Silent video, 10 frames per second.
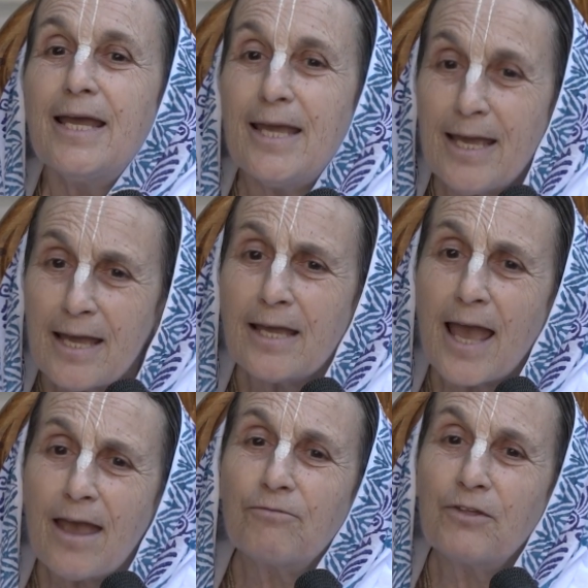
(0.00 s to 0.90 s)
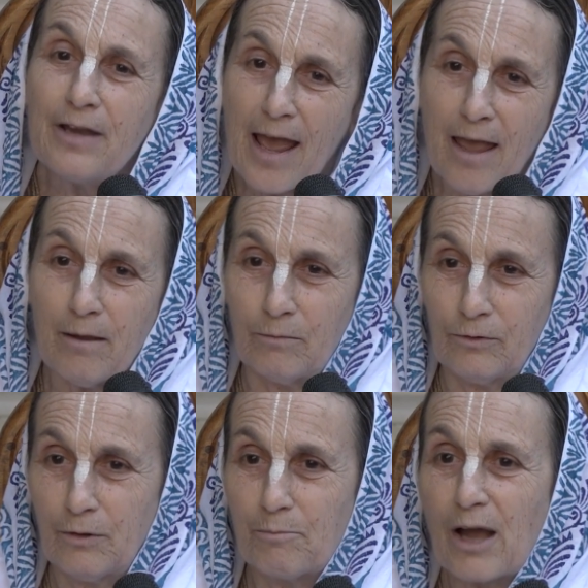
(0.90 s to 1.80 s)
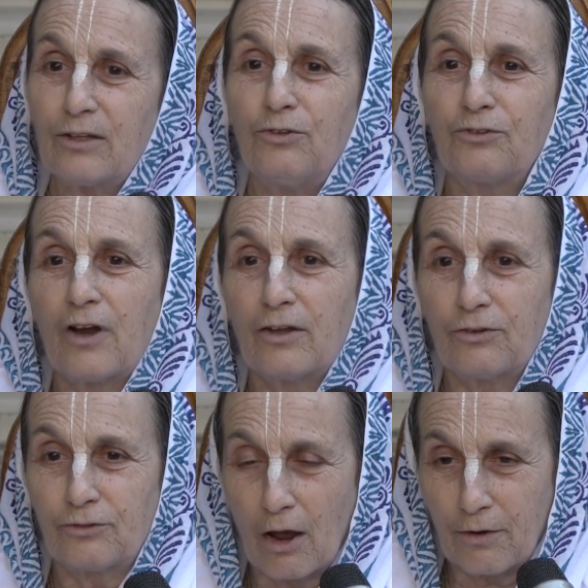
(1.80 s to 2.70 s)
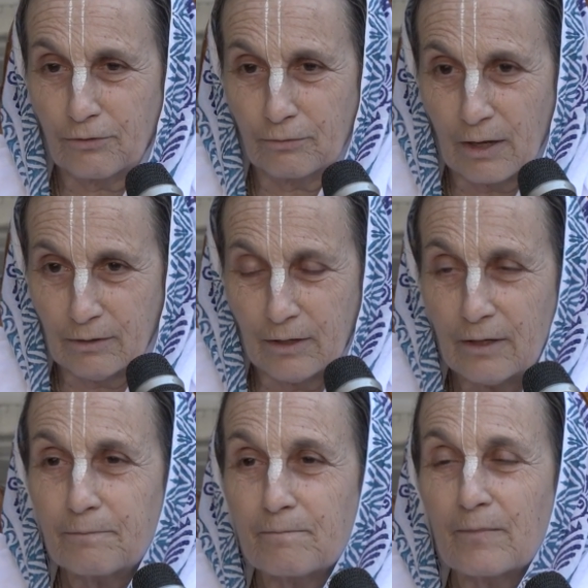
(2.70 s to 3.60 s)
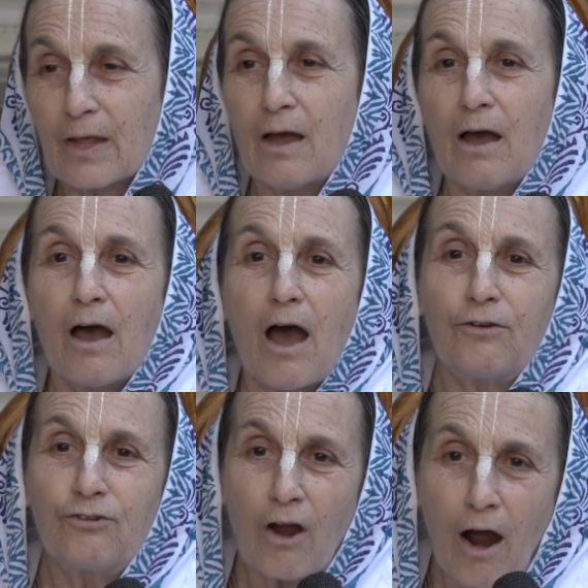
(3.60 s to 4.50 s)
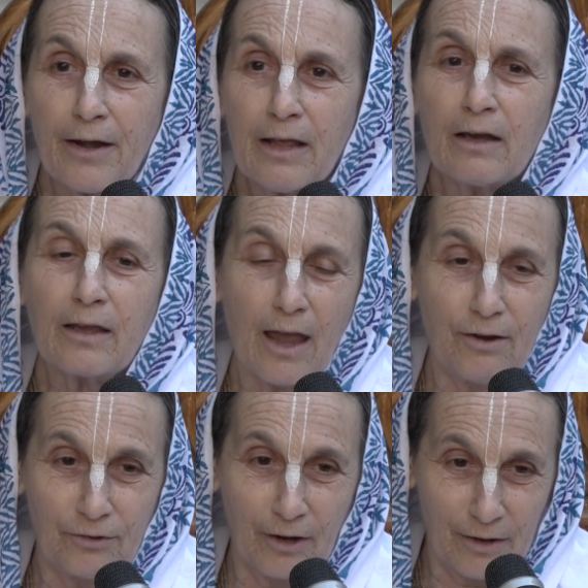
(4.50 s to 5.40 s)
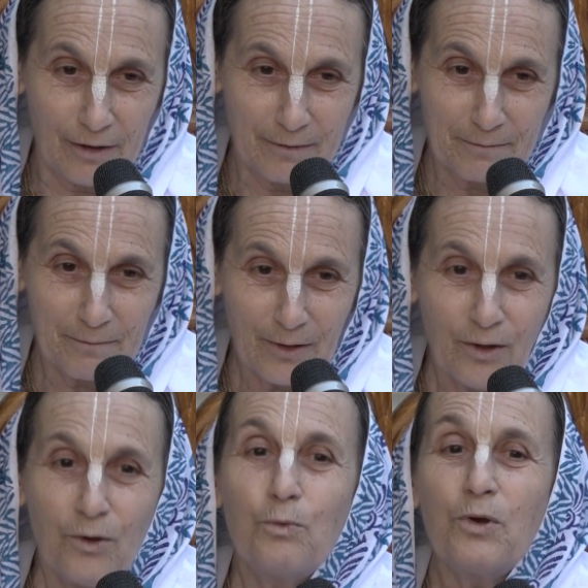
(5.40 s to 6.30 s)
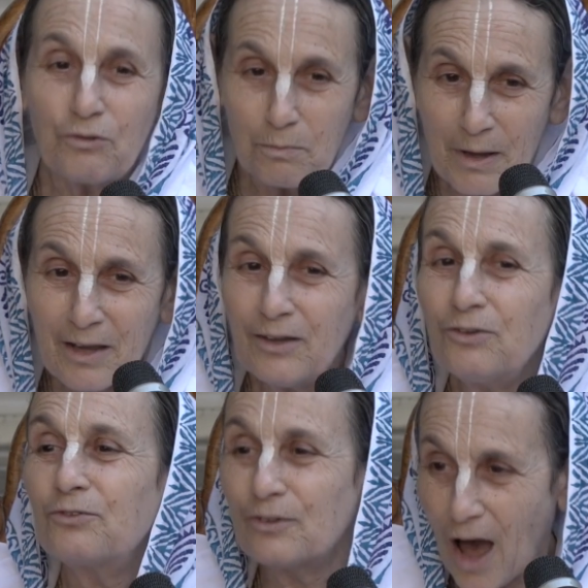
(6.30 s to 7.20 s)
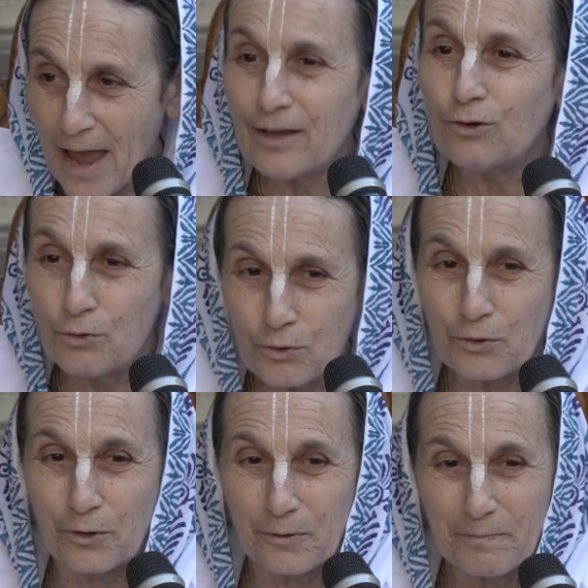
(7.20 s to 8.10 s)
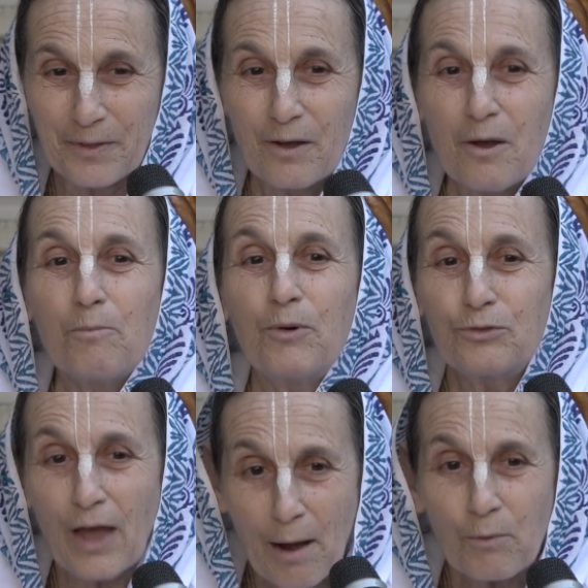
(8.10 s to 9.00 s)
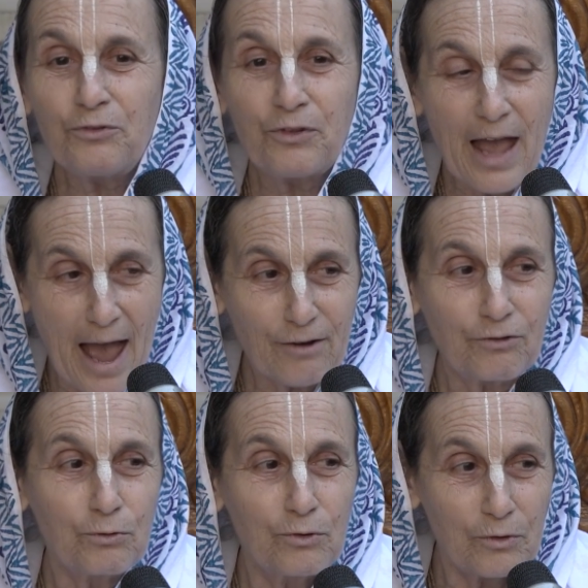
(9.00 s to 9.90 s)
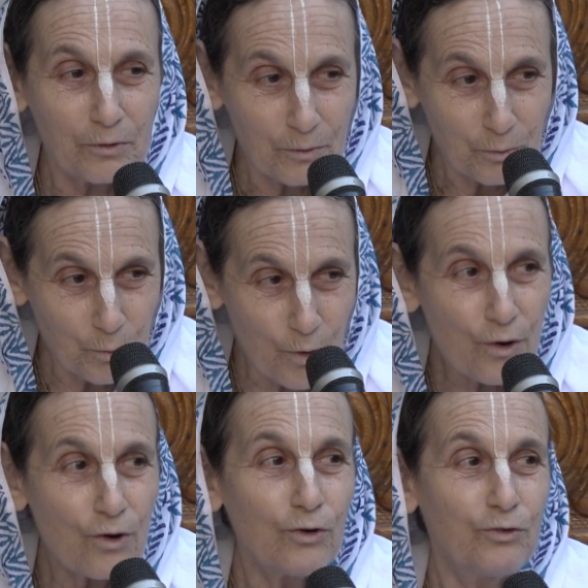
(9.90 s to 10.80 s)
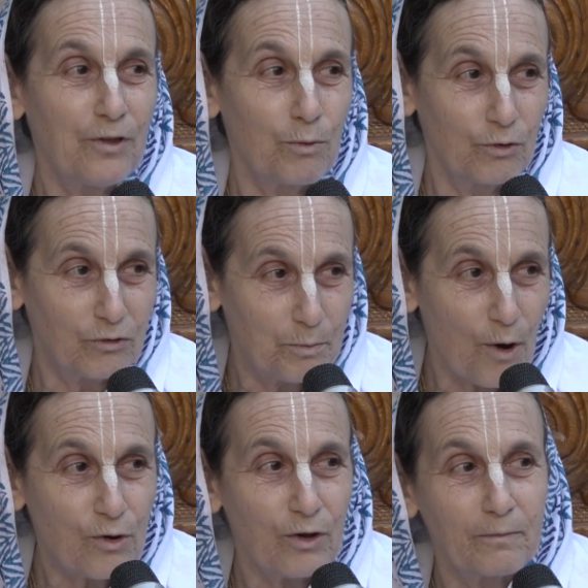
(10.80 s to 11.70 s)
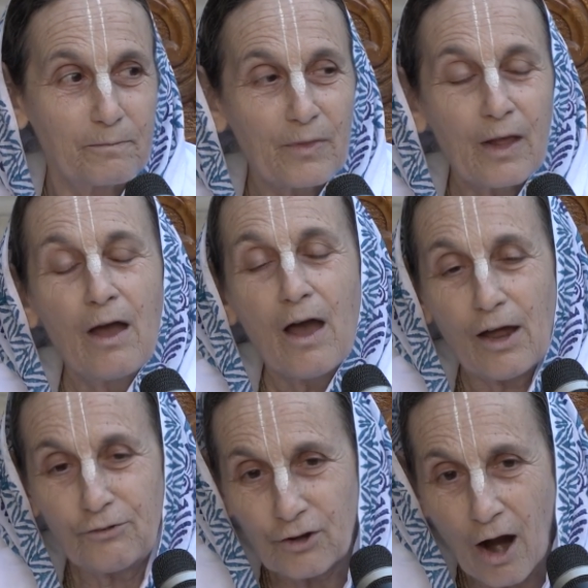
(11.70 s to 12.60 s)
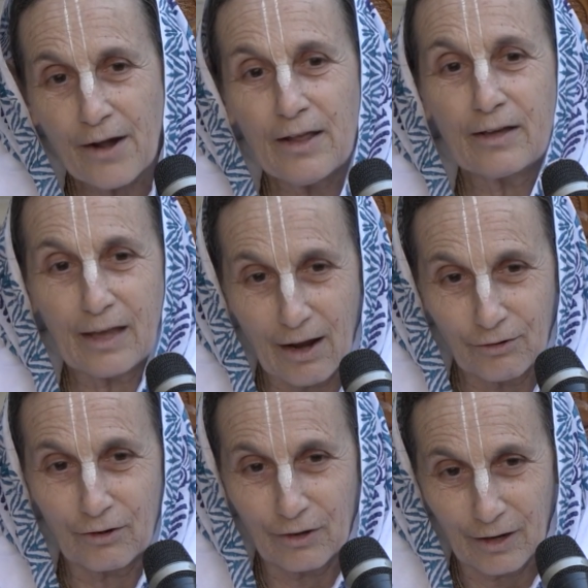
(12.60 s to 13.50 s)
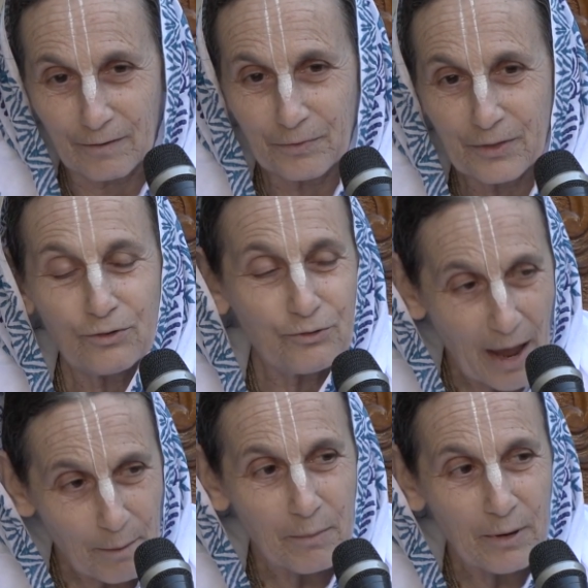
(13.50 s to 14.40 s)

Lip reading: he gave the name to Bhakti Siddhanta Saraswati, Acharya Kesari, which means Lion Guru. But that was the actual words that were spoken, Acharya Kesari. Same